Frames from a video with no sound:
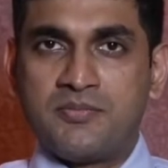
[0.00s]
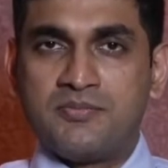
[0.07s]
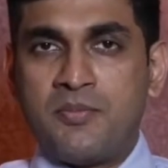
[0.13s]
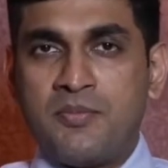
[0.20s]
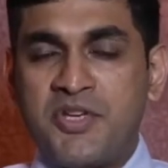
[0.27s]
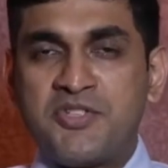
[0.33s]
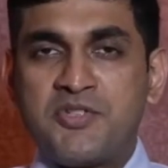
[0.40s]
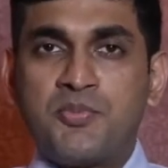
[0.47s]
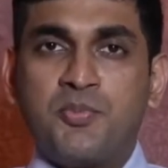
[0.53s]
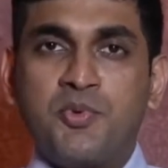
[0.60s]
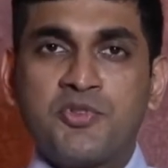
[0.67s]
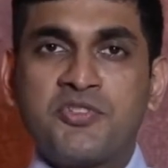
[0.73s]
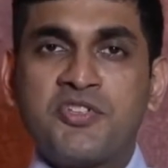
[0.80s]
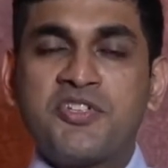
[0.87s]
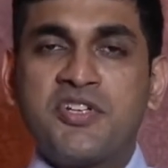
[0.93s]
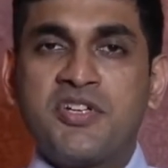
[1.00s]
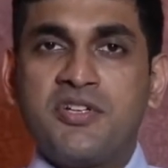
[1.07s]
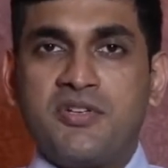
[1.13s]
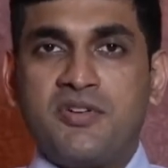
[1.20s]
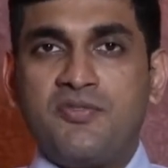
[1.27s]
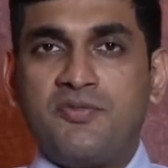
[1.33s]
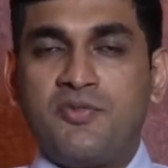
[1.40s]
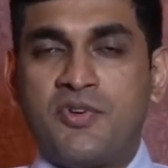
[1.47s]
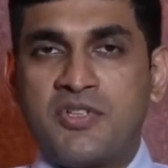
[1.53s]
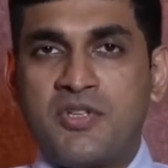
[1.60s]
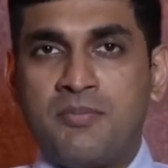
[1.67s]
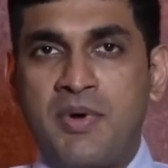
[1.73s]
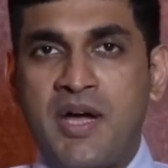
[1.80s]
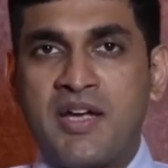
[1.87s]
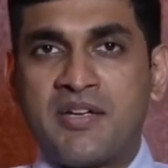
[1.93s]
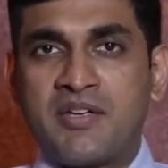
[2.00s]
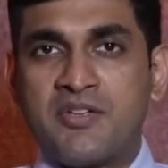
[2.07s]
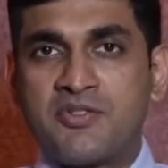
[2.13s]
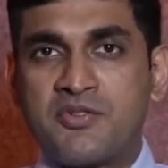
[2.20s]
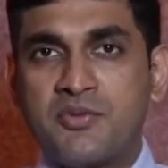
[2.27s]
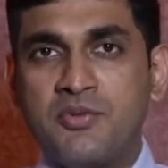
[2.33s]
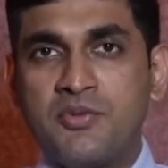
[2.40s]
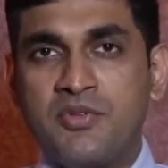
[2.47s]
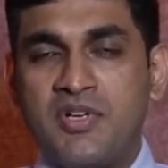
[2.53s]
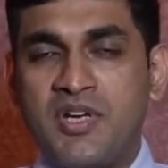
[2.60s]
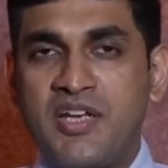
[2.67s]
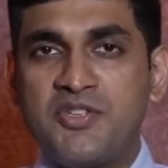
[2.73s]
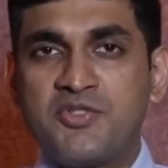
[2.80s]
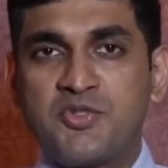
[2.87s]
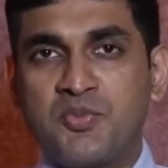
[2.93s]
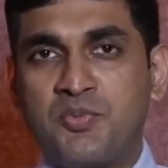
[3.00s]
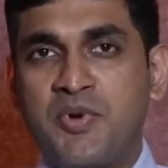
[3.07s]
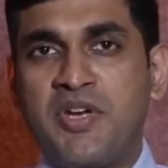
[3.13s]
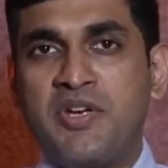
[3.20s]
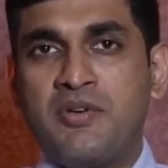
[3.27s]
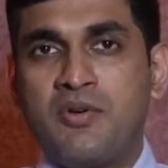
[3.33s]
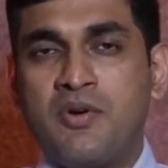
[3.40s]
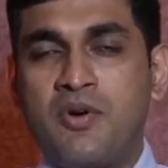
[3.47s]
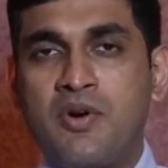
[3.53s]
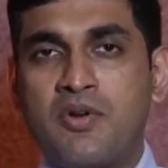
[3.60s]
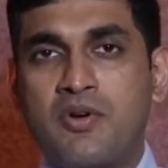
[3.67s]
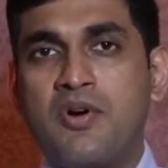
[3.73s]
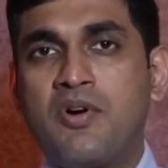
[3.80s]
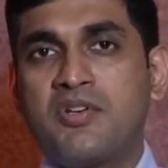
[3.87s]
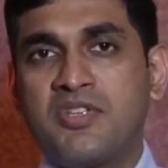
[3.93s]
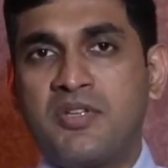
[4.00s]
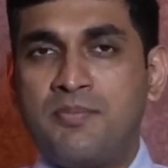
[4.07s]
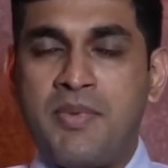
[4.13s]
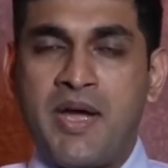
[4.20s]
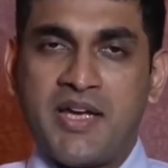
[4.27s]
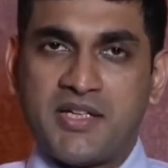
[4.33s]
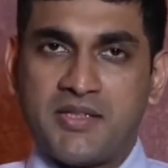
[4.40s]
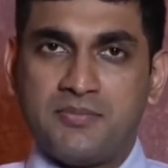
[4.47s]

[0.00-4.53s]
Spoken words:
The best position for the back is to lie supine or on the back.